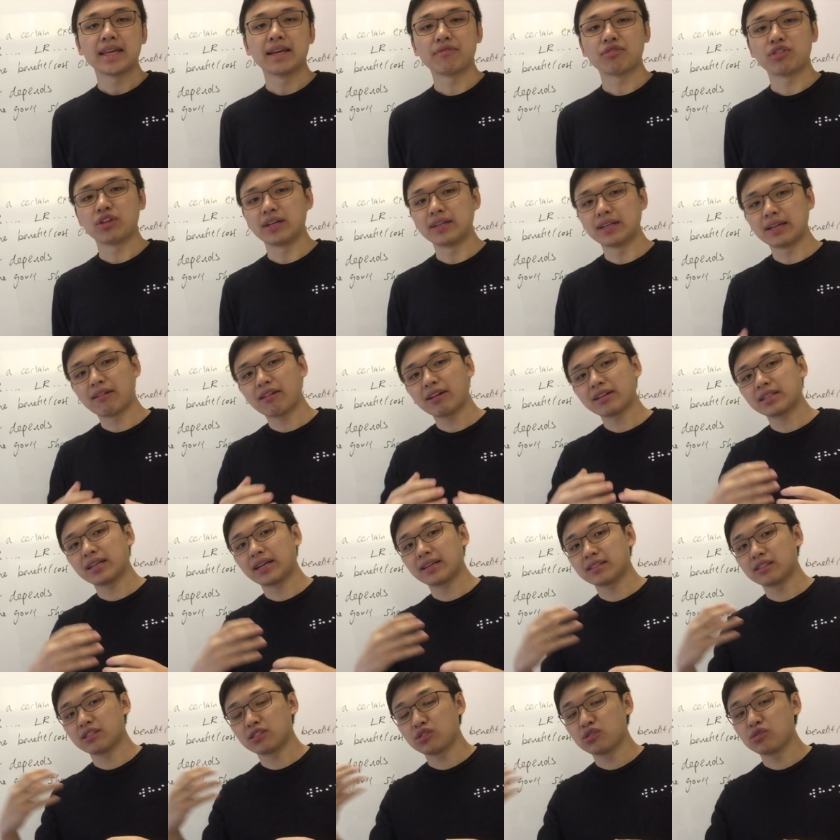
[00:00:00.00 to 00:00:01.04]
if the indirect
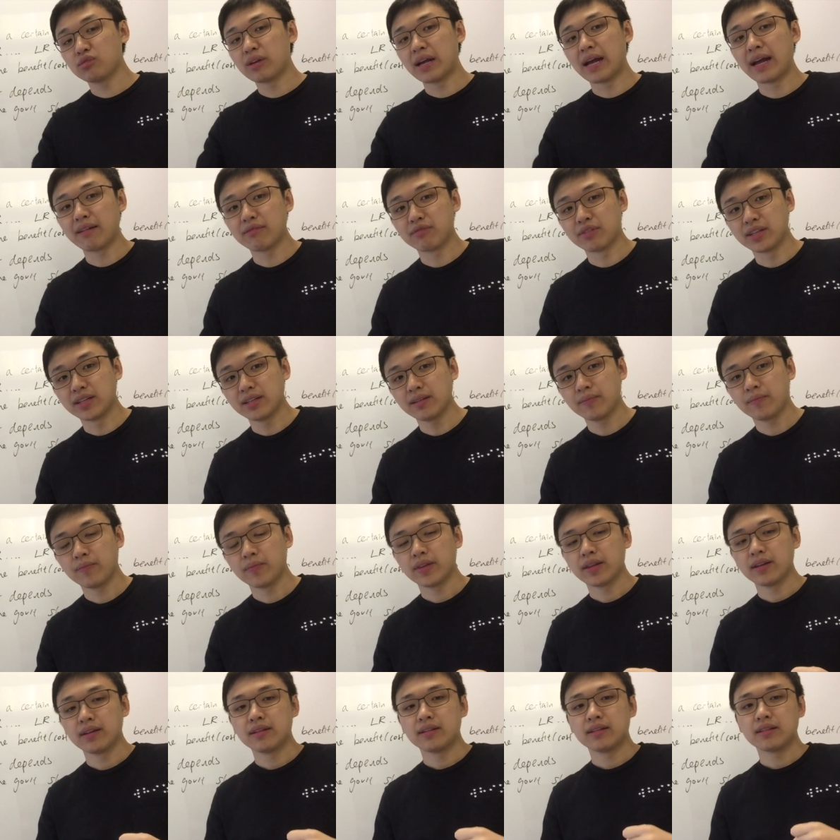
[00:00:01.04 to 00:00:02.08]
tax is too heavy,
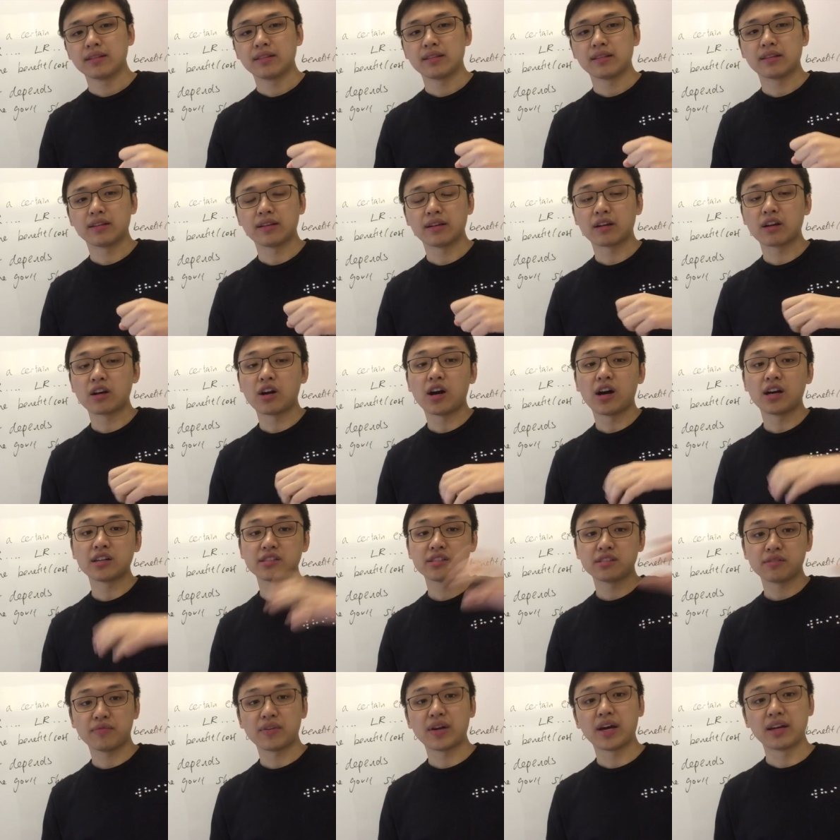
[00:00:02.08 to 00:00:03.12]
the
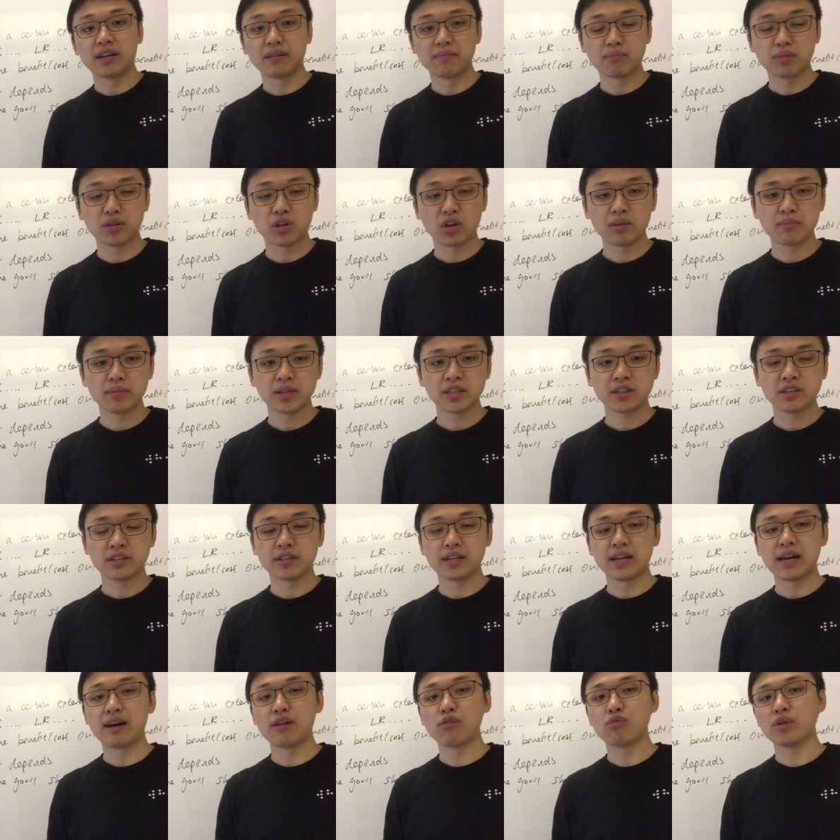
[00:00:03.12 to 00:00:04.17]
cost of unemployment
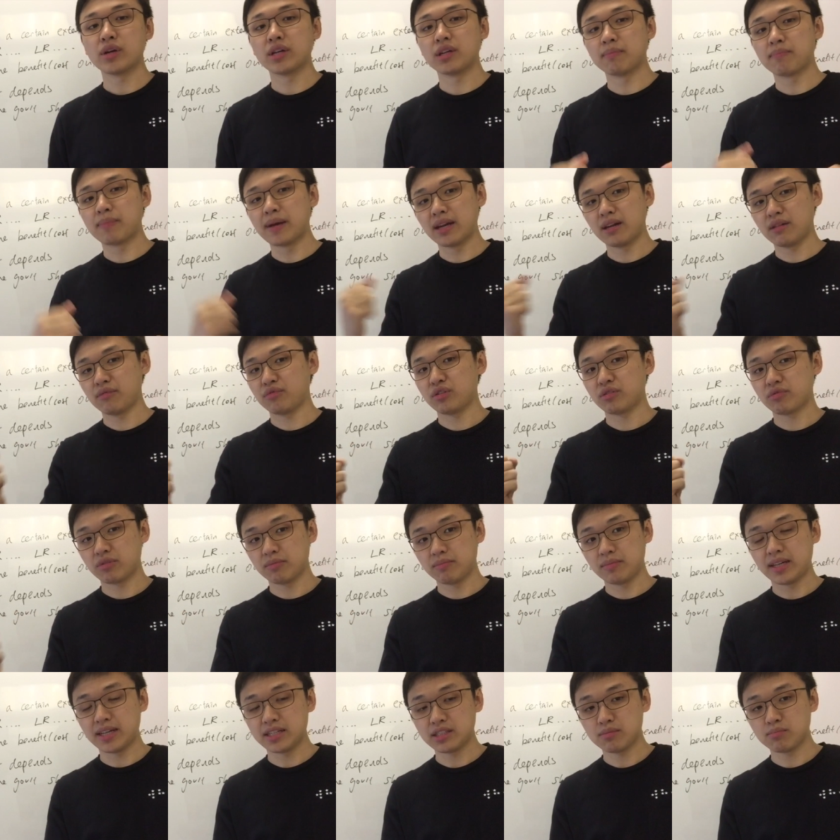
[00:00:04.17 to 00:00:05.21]
can outweigh the benefit
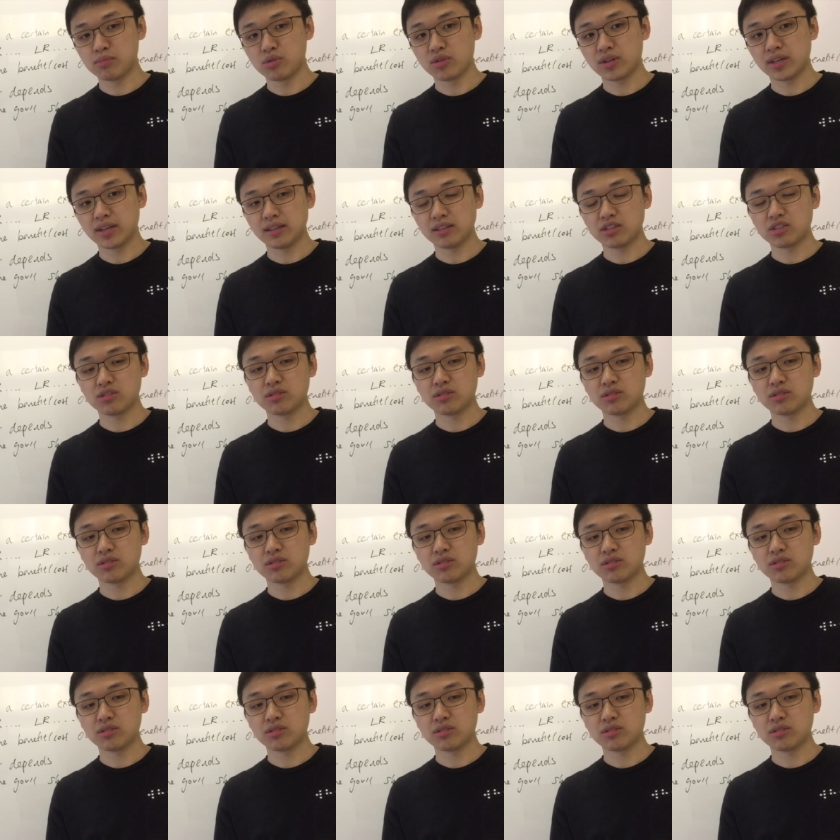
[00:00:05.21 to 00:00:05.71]
from less smoking.